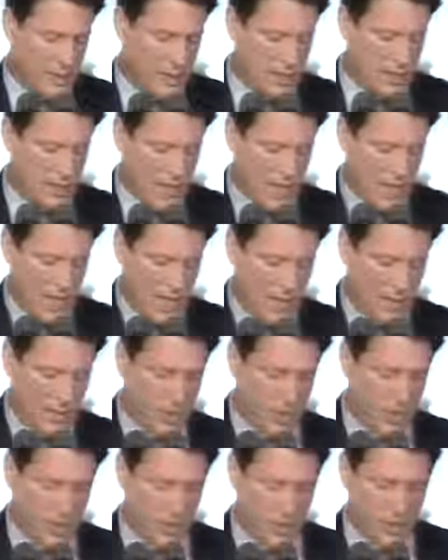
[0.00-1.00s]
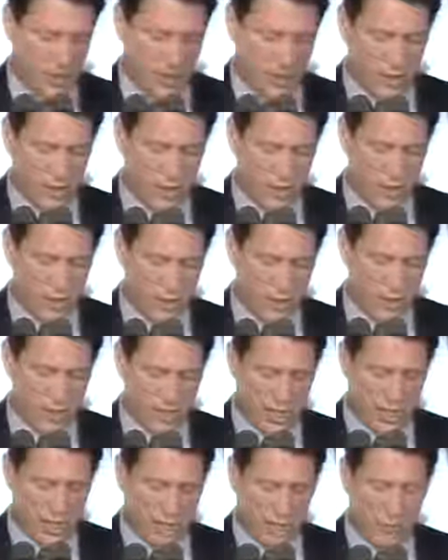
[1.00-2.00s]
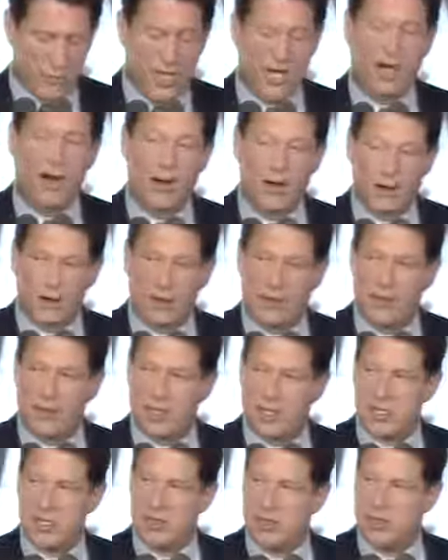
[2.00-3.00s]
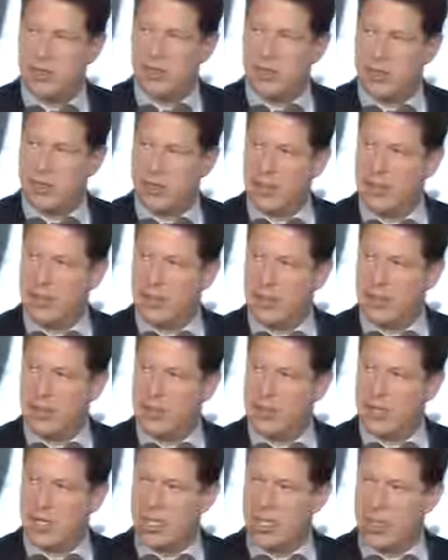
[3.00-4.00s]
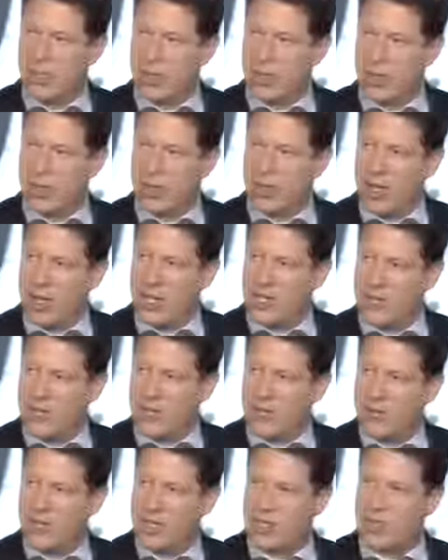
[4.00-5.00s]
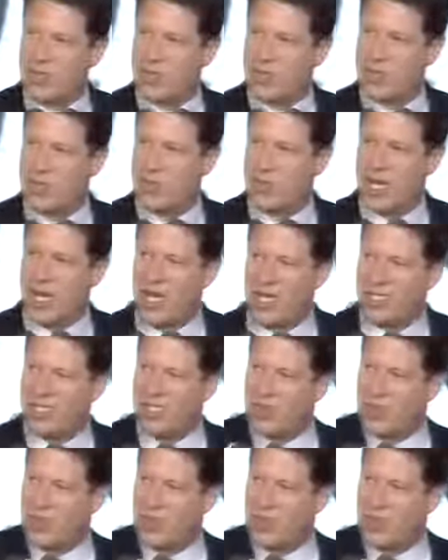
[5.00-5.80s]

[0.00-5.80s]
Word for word: It's now my pleasure uh, to present the bearer of this good news and the organizer of this response,